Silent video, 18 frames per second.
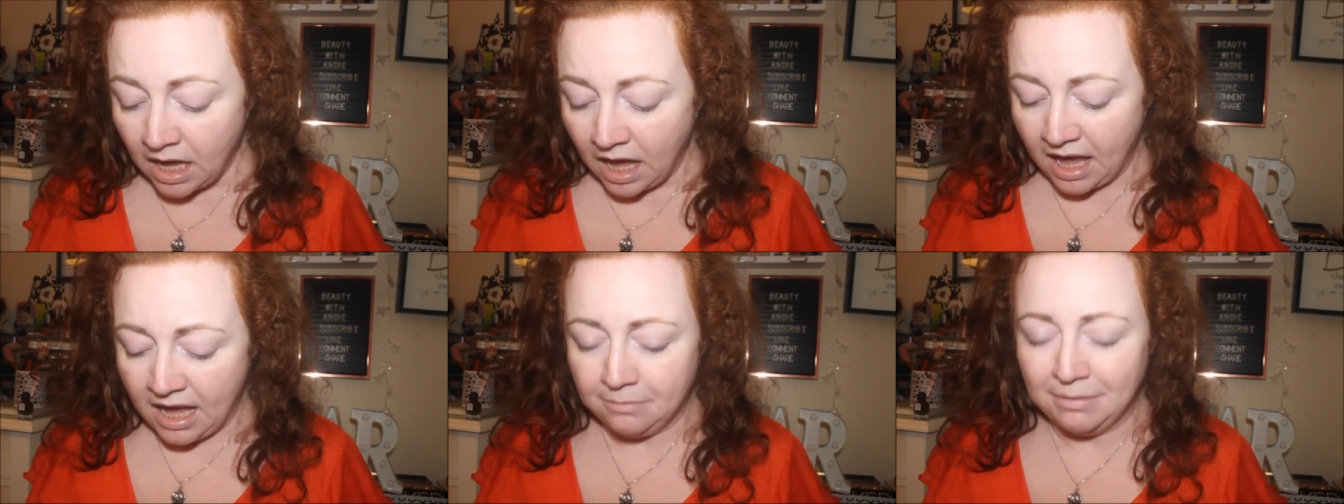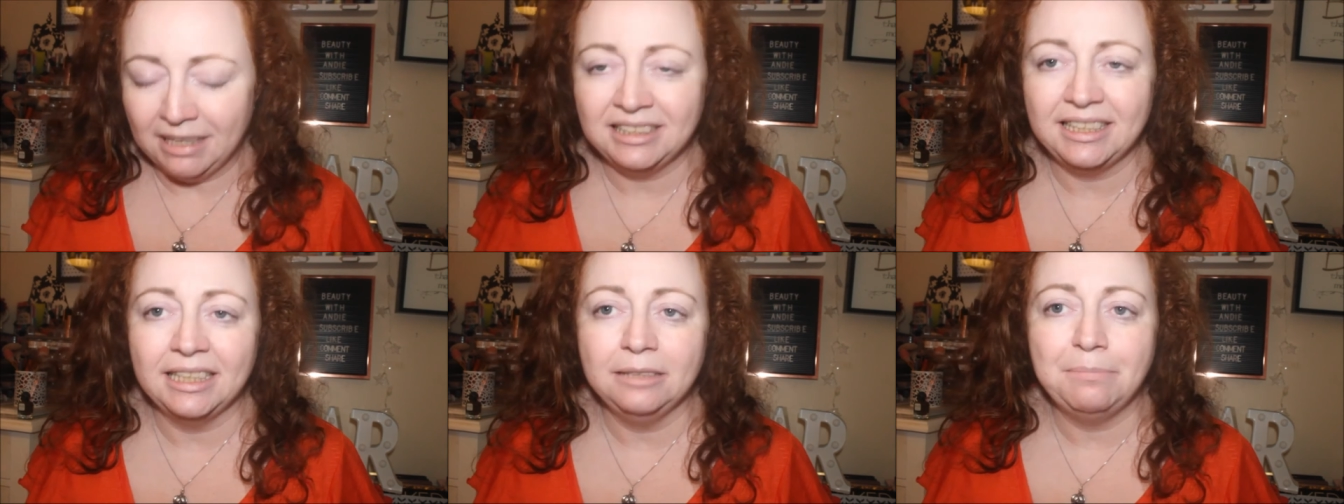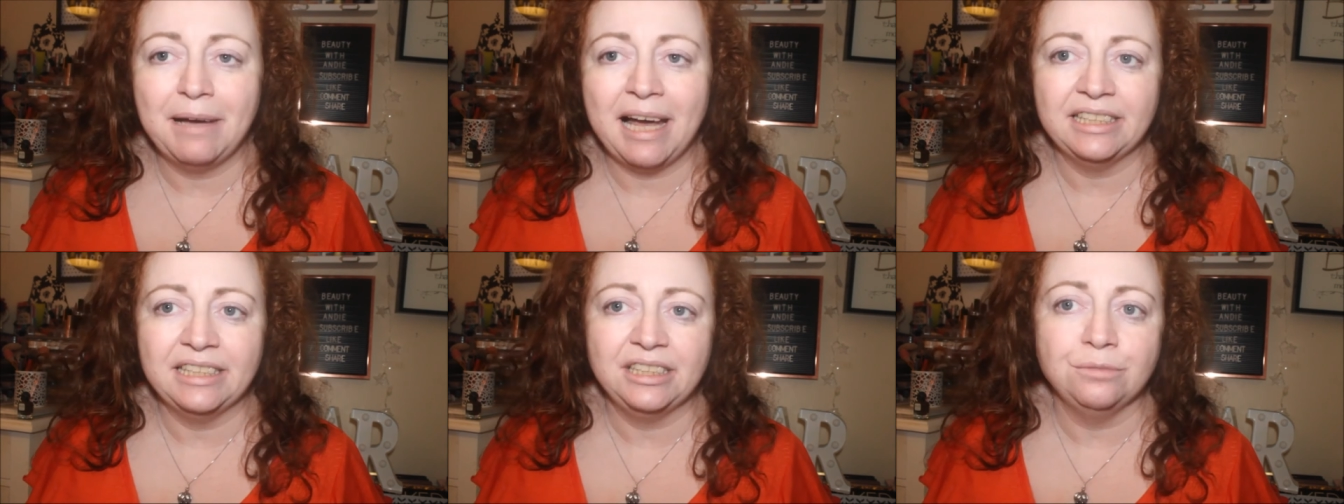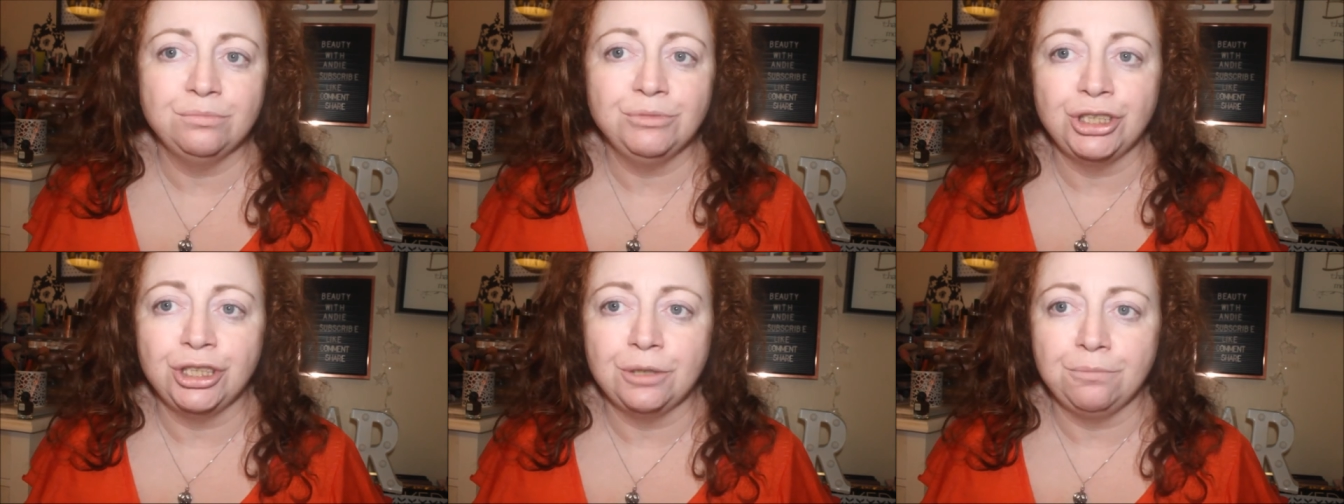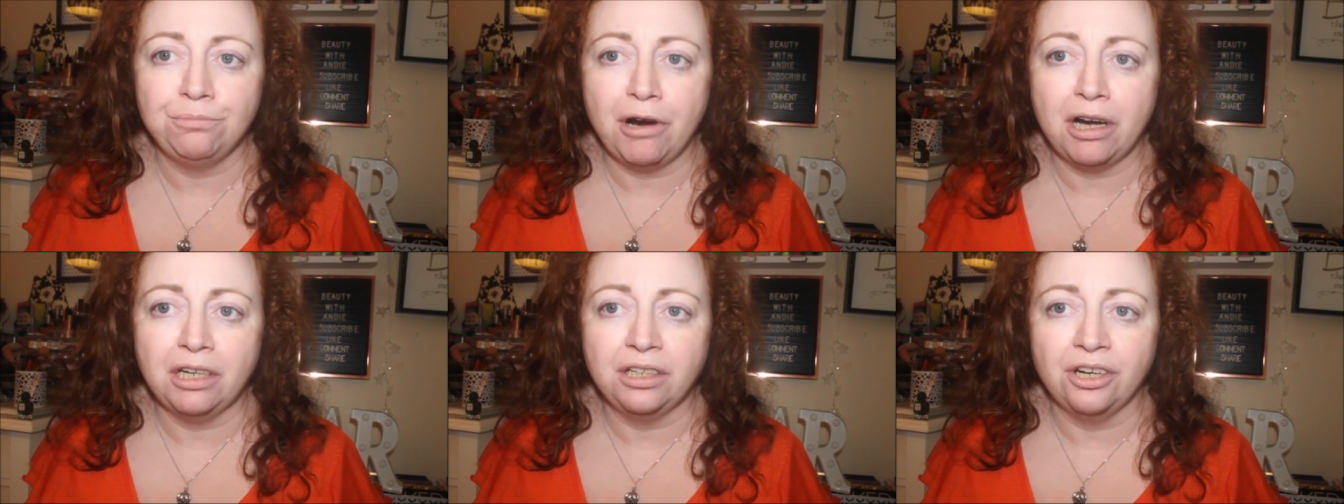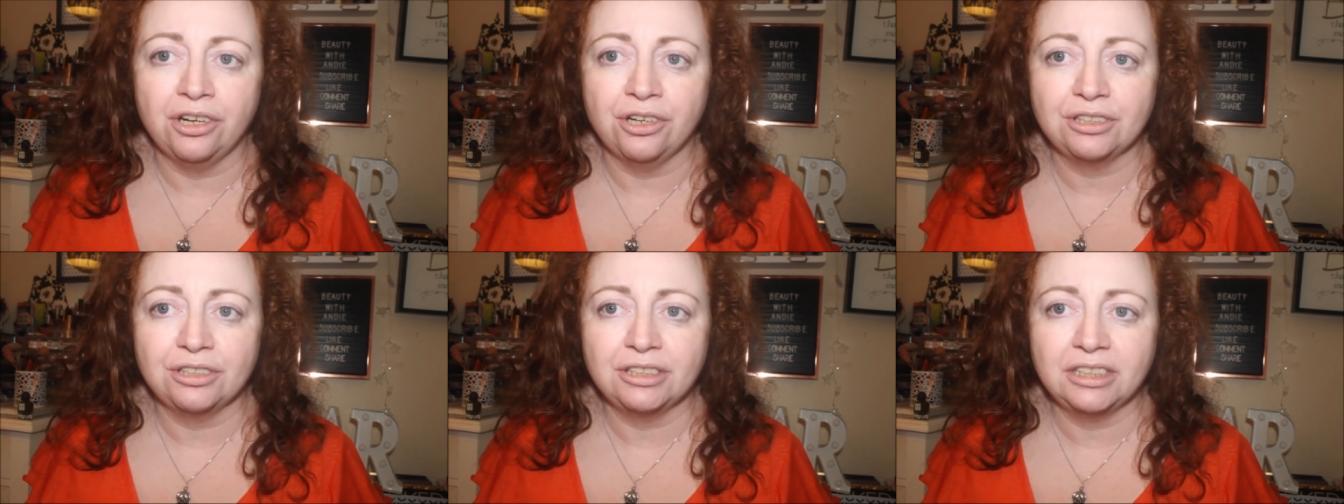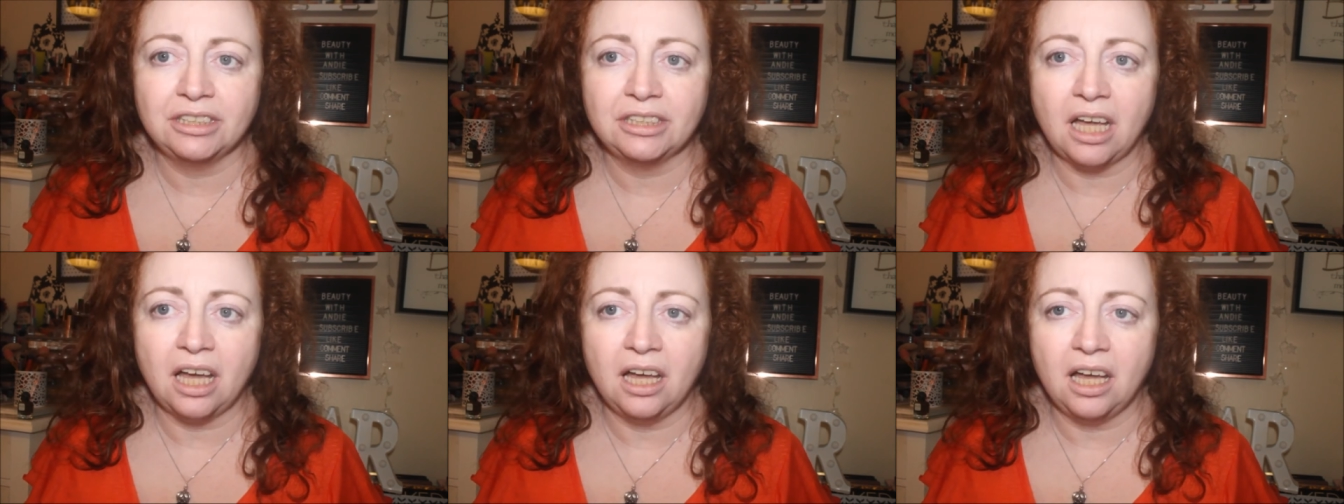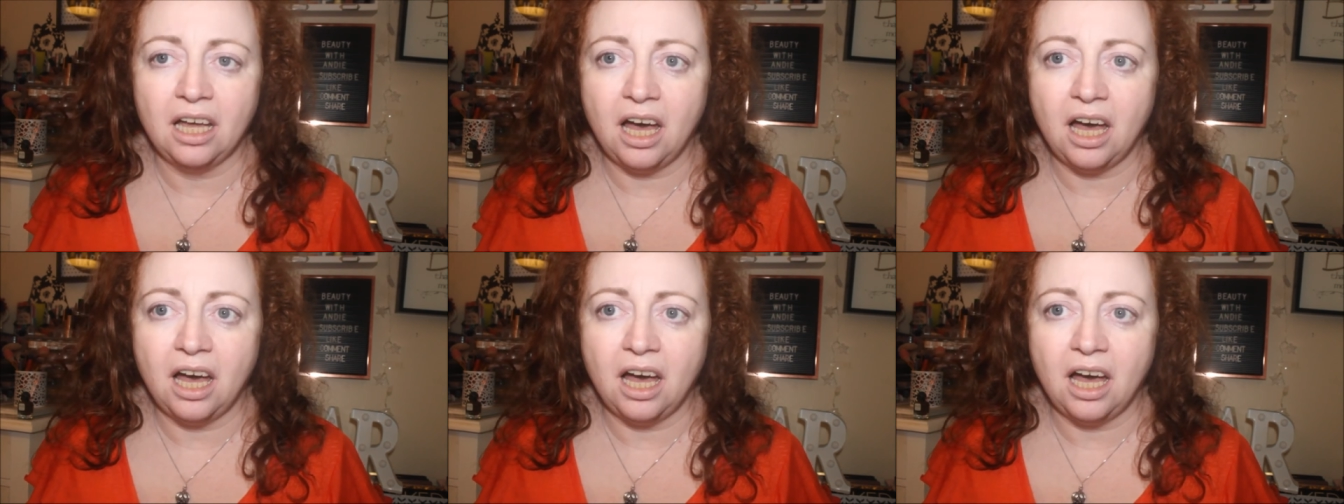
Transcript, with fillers: um, I did buy some new products